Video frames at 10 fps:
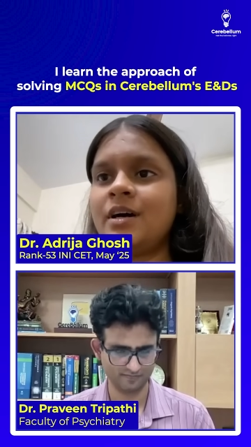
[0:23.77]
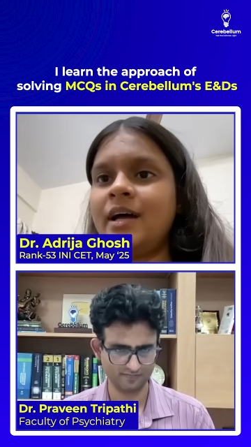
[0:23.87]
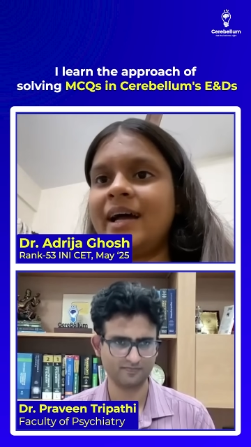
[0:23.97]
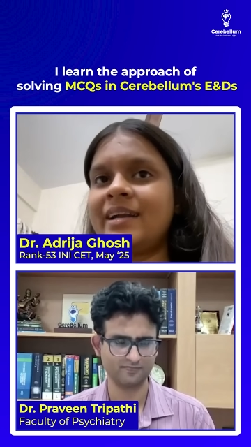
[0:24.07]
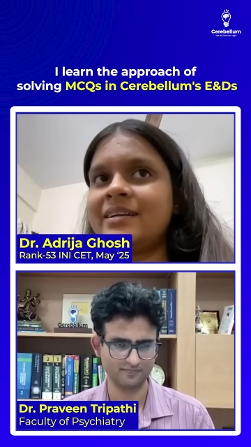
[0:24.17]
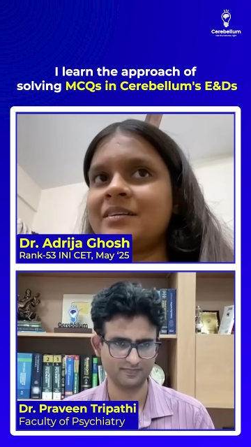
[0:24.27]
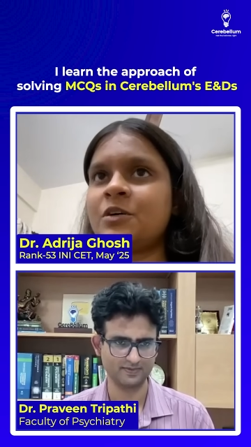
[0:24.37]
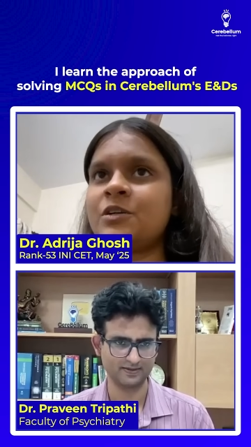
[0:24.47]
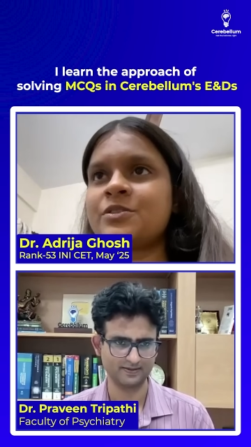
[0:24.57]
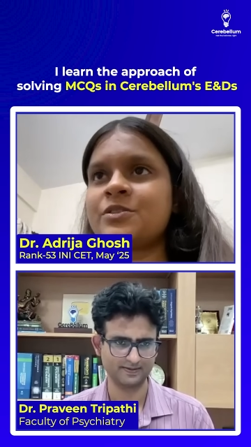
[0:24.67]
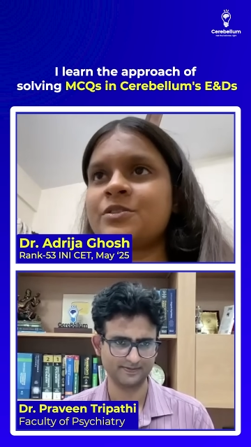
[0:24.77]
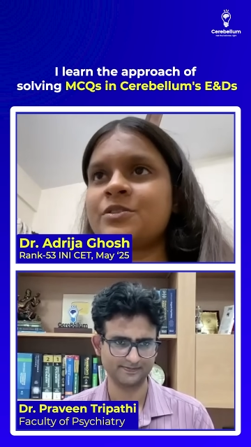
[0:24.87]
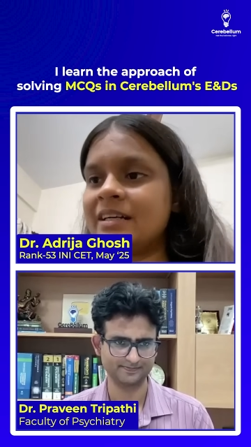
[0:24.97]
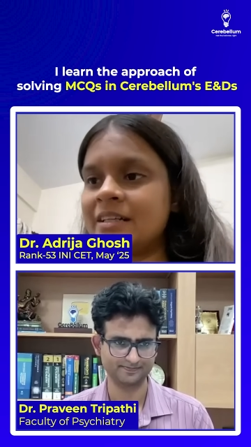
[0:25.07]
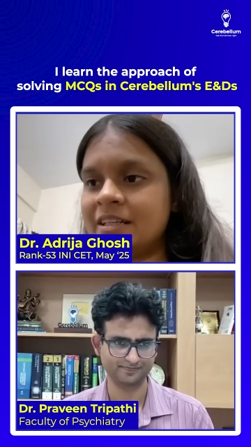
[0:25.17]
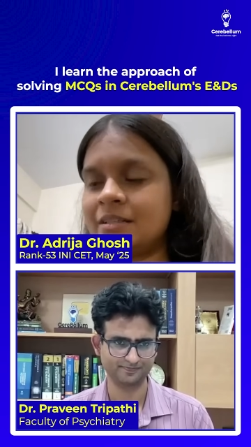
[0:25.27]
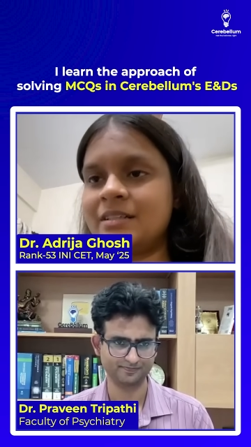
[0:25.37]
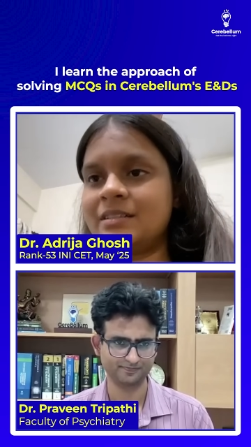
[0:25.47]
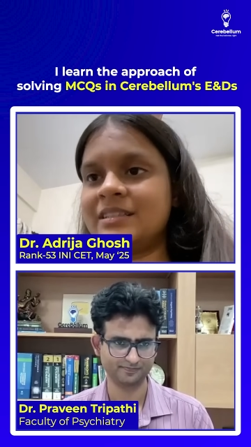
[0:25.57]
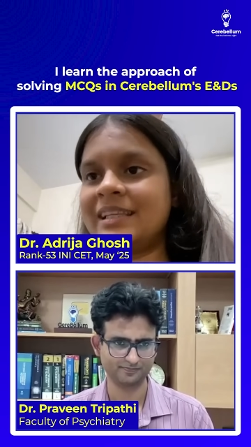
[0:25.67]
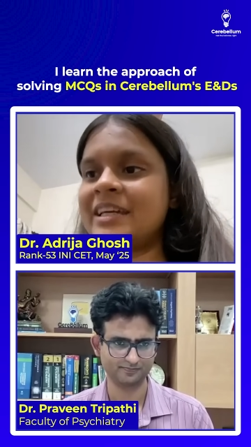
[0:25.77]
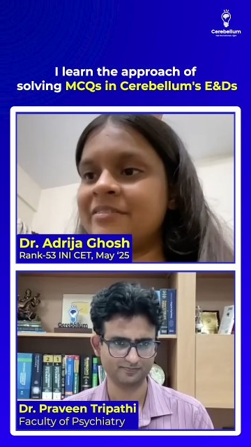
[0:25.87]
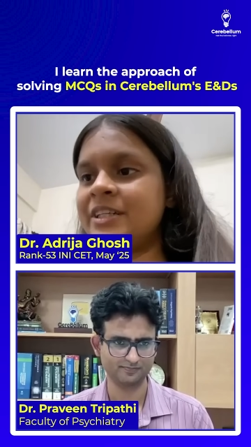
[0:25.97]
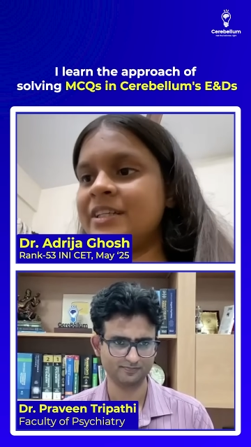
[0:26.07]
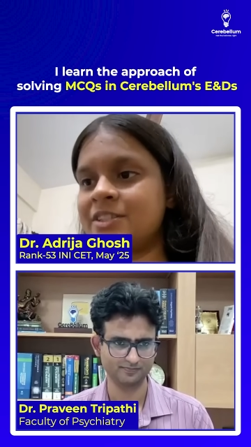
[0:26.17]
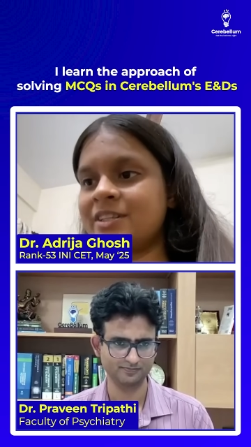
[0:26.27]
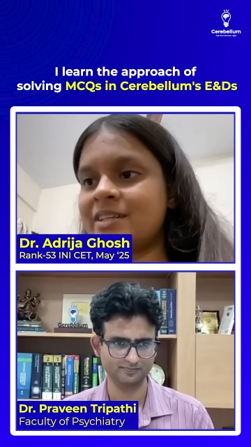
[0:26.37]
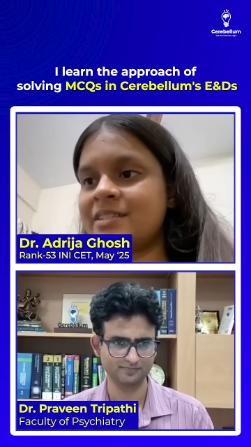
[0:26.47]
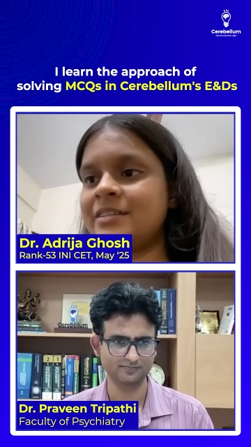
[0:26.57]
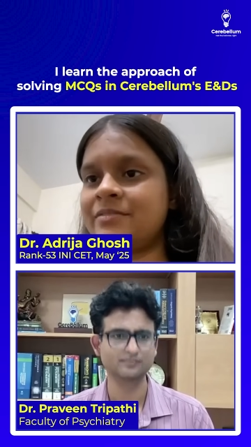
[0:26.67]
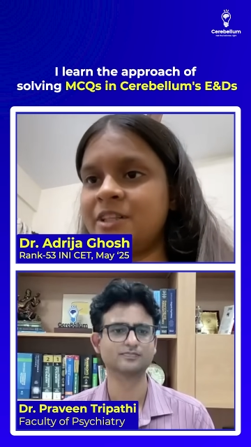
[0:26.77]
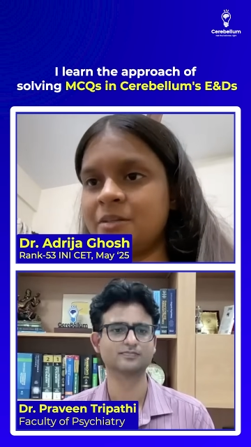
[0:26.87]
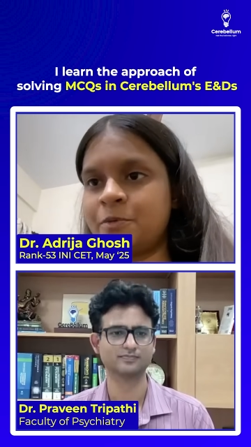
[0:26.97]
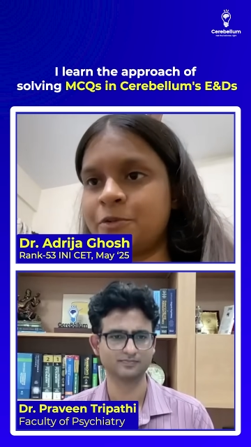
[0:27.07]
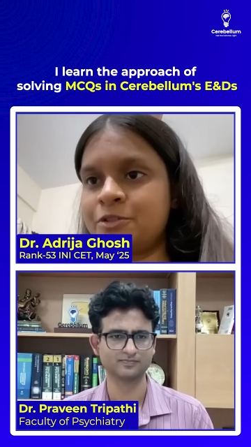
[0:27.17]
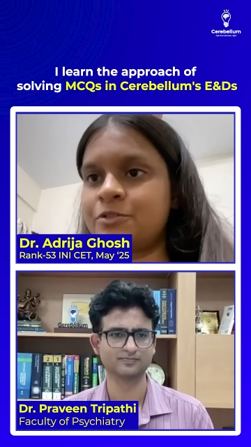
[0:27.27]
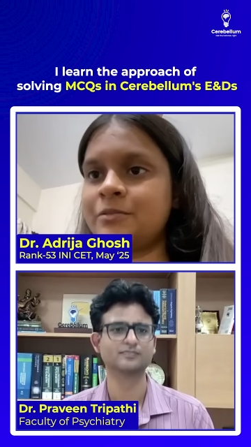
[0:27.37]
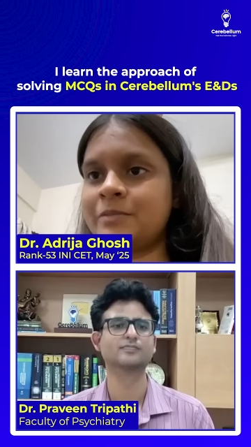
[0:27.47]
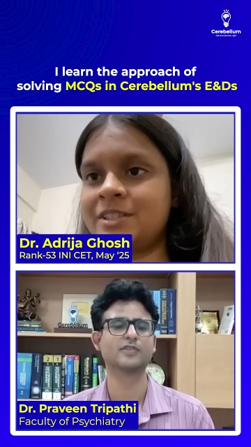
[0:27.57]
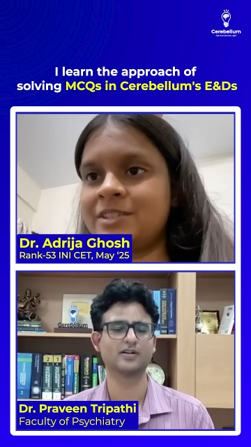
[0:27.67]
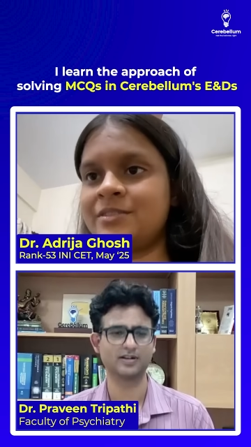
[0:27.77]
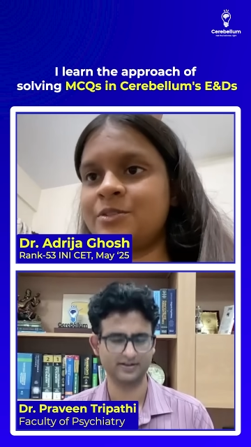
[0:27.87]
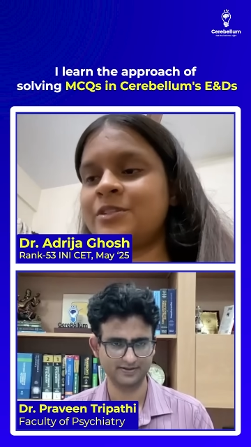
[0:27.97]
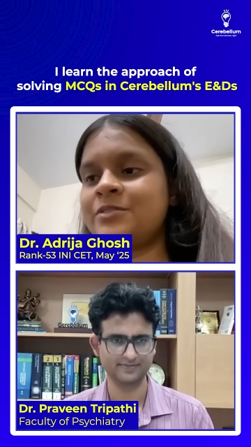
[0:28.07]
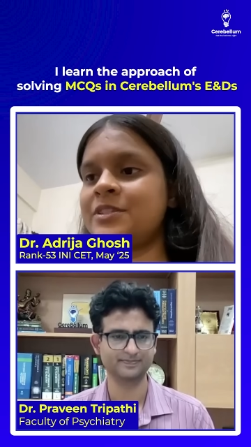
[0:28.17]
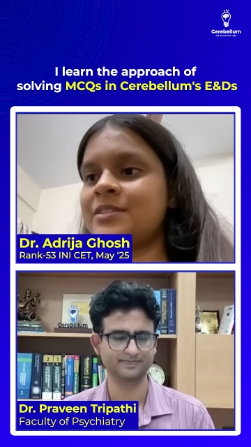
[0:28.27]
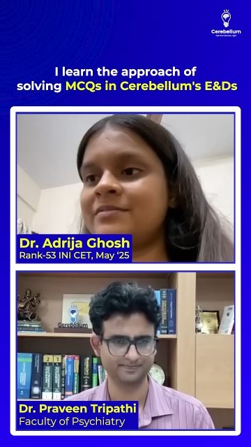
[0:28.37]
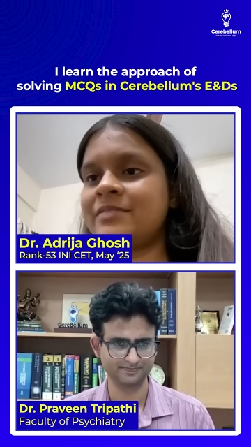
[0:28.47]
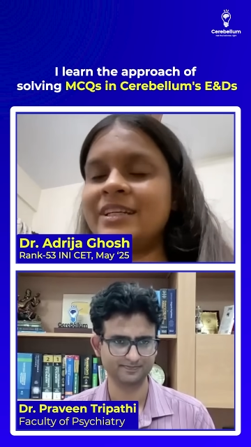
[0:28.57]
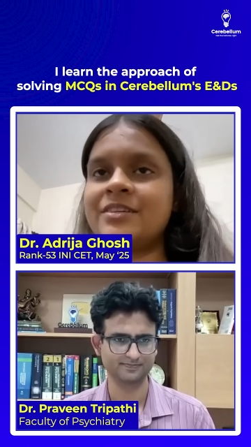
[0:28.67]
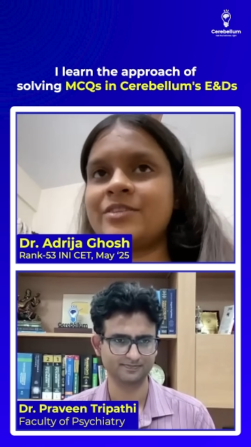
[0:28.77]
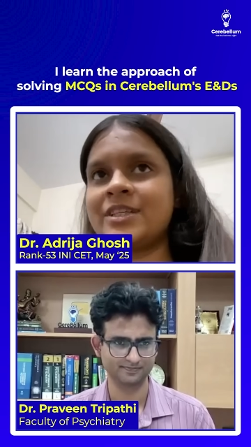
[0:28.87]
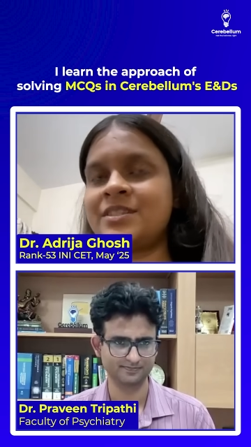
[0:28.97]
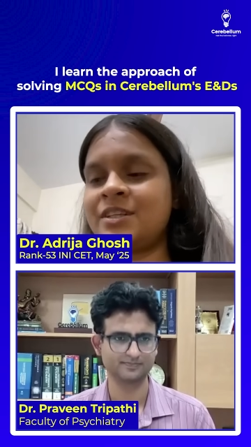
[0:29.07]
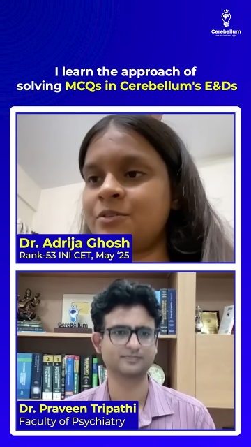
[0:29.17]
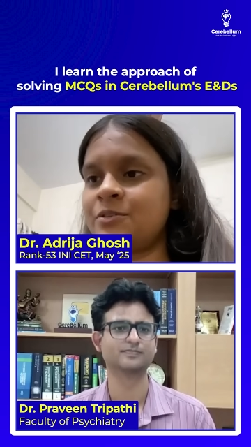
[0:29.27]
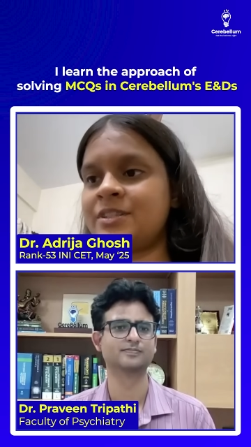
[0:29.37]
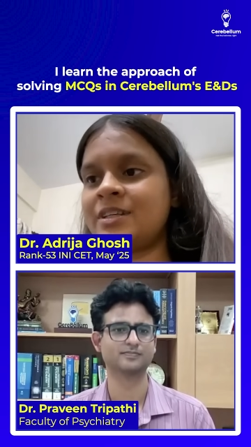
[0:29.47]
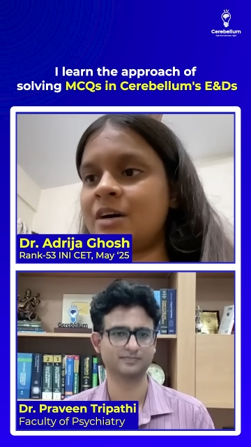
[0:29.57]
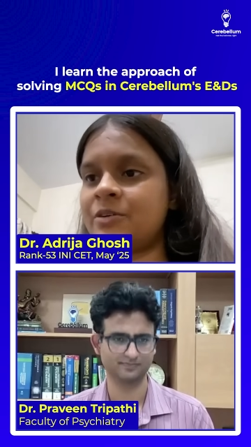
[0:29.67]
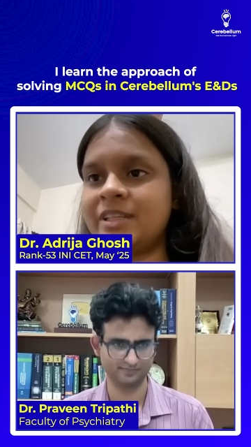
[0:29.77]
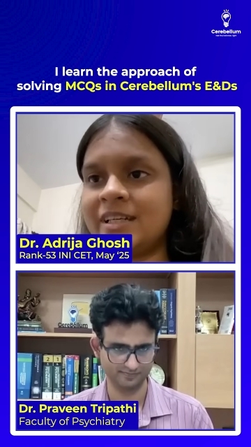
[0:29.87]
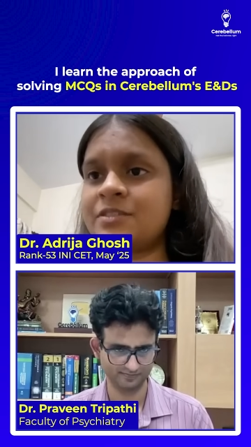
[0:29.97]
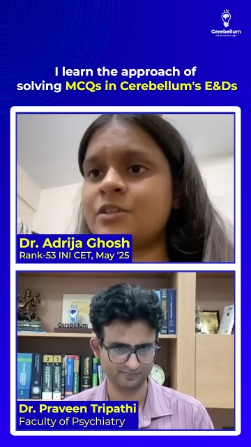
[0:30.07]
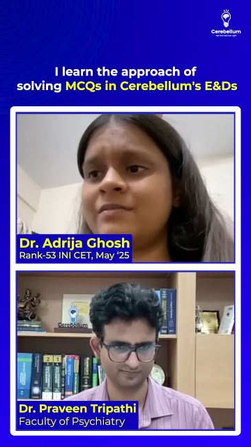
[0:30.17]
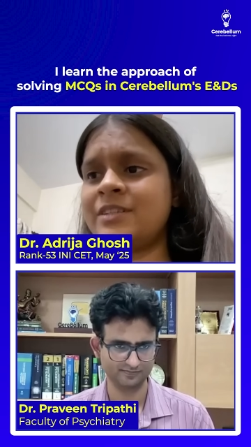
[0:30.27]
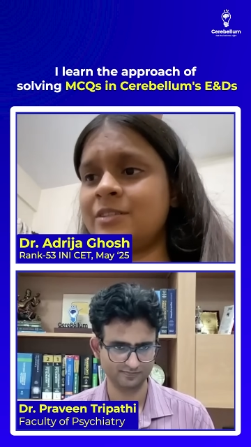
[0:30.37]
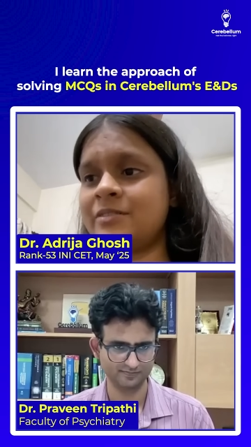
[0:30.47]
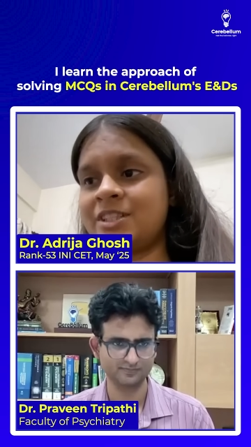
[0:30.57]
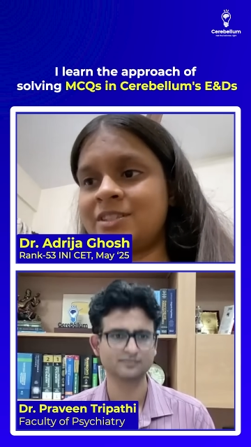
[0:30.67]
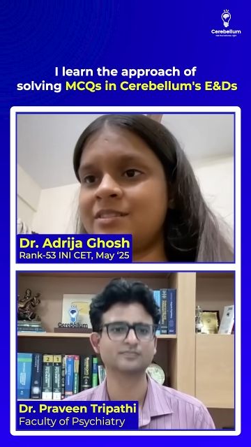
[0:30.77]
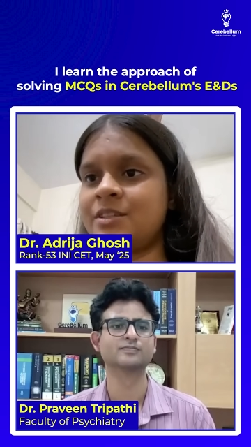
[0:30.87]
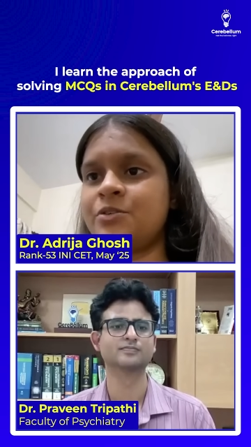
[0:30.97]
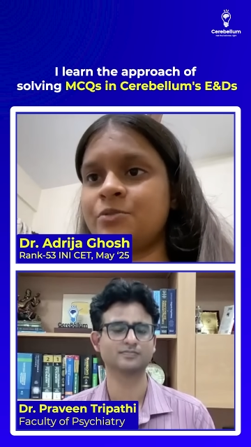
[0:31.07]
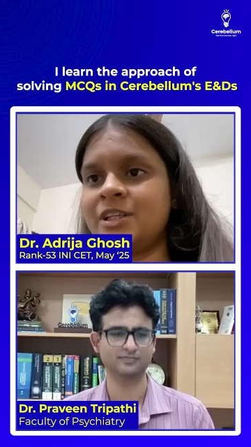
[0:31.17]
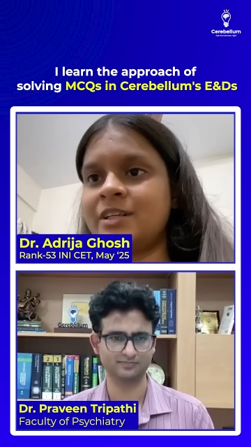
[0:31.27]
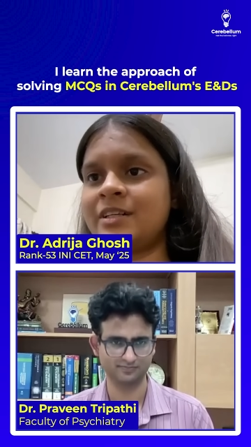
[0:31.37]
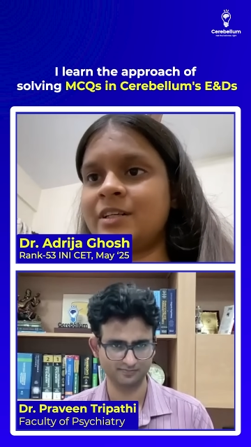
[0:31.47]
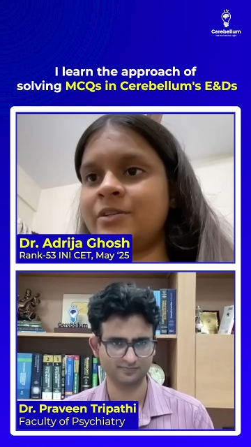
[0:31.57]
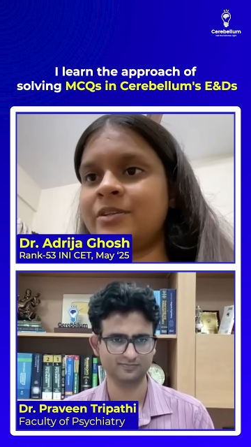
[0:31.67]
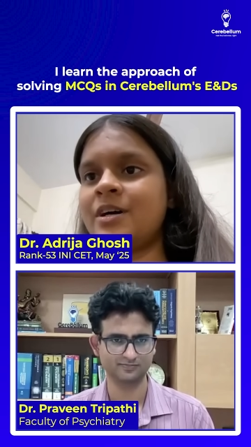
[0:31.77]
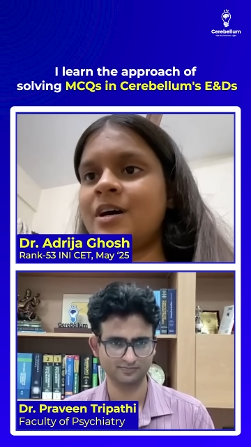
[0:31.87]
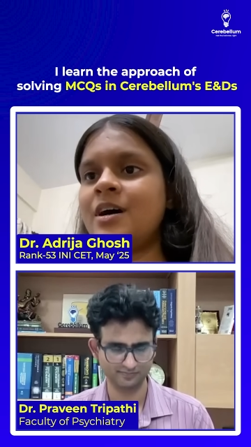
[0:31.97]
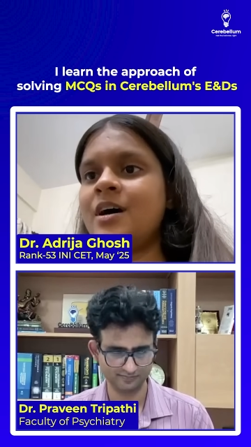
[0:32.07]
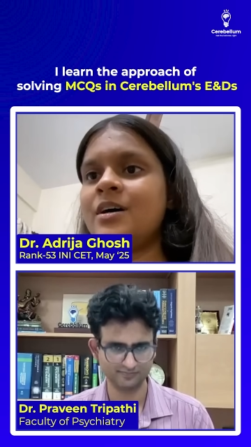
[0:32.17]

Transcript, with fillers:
Speaker 1: and also it had a uh, like every teacher has a different approach to a question so it was very interesting to see how they are solving the questions and ruling it out mm.